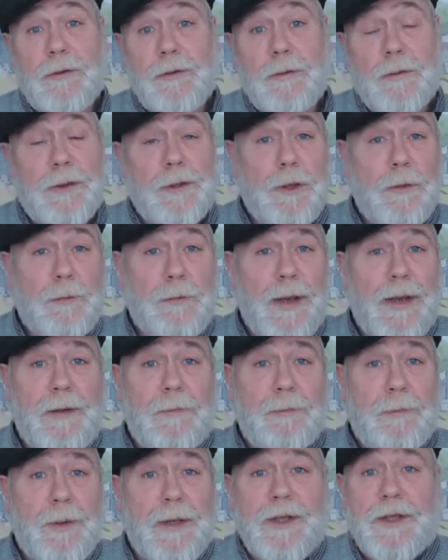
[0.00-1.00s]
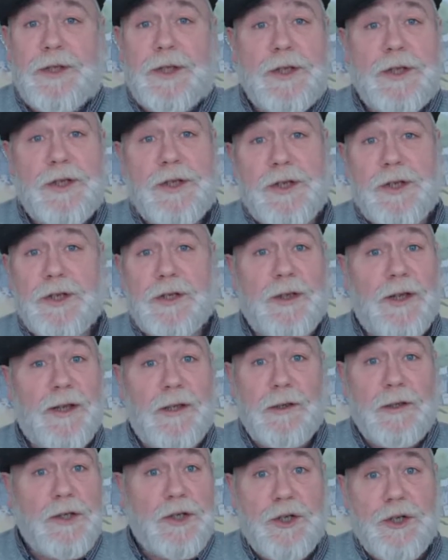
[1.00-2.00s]
We're going to paint pictures to
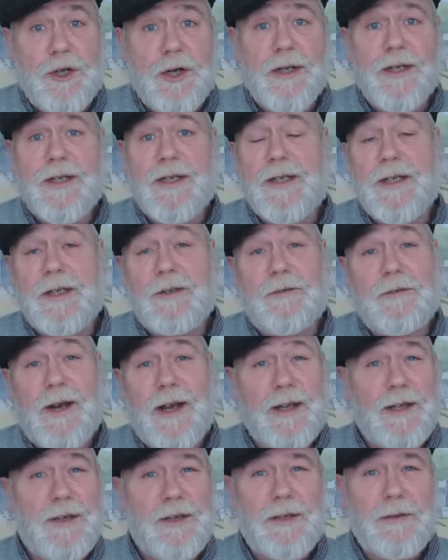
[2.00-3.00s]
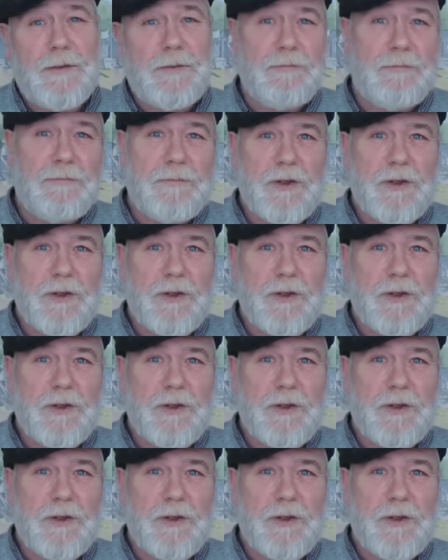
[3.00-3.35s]
illustrate it rather than